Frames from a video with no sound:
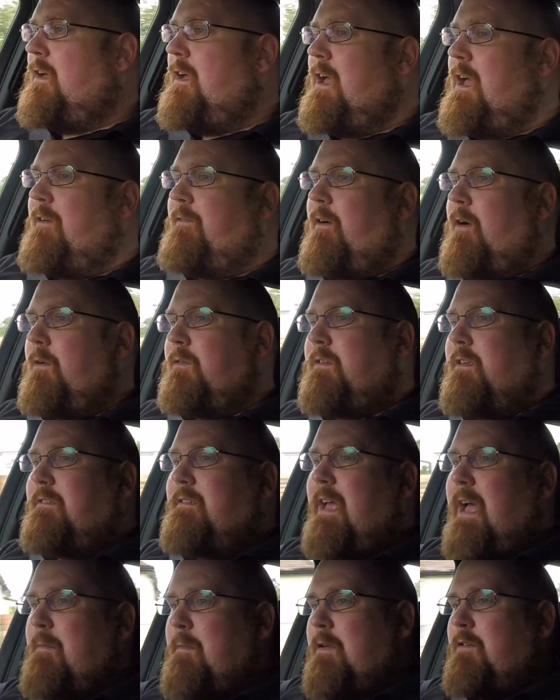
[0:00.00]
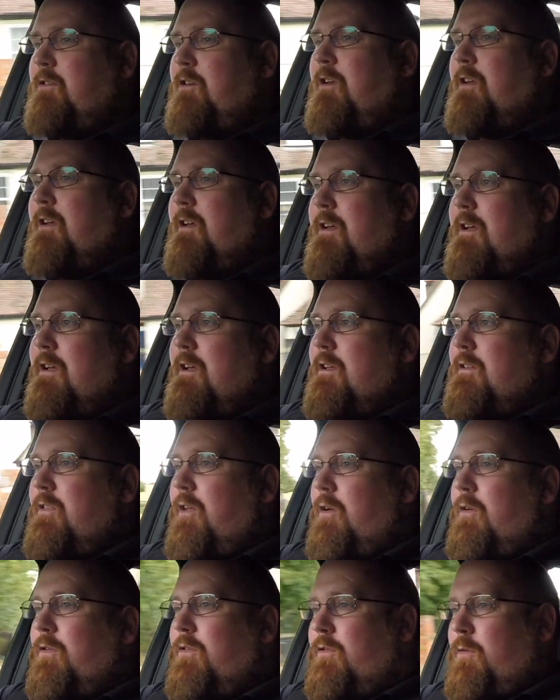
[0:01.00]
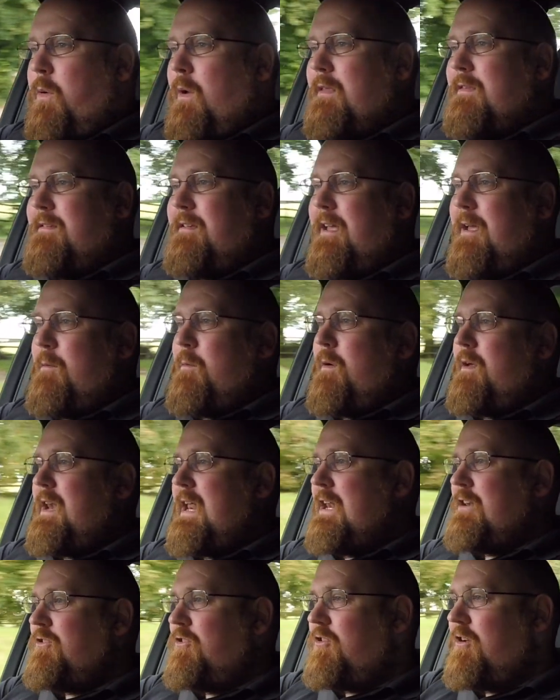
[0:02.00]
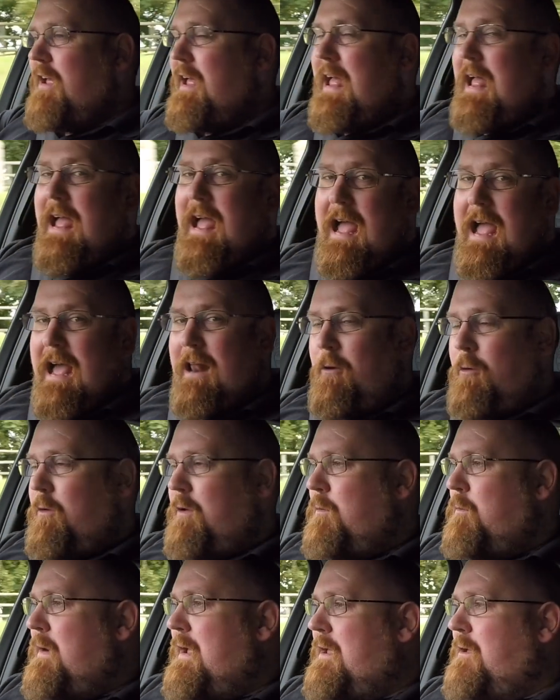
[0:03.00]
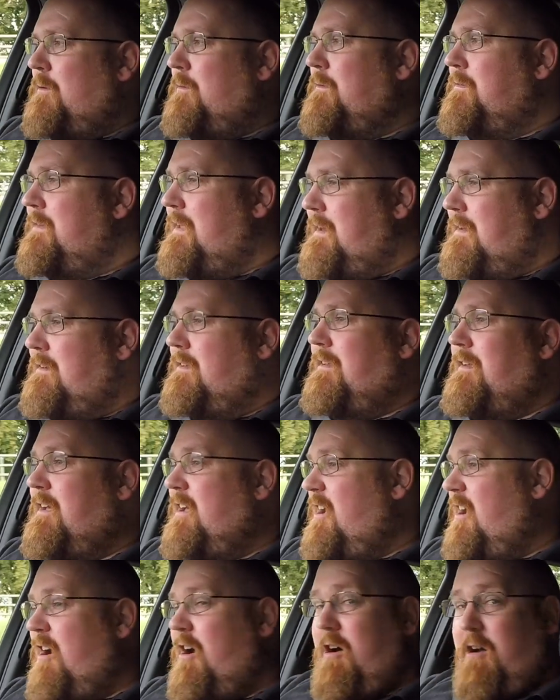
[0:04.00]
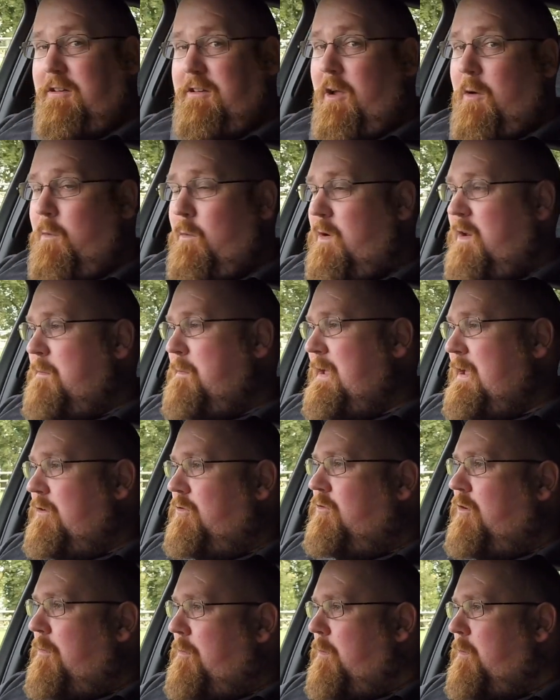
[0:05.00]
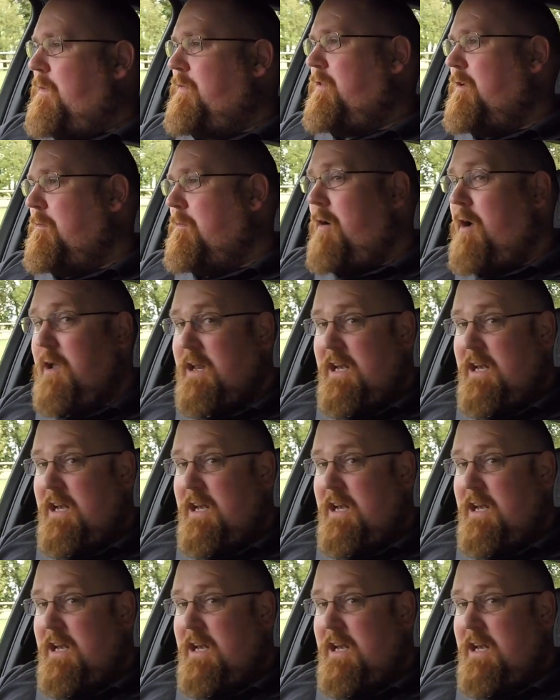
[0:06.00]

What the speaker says: if I was to damage those 21-inch alloy wheels, and I don't want to be in trouble with them. I'd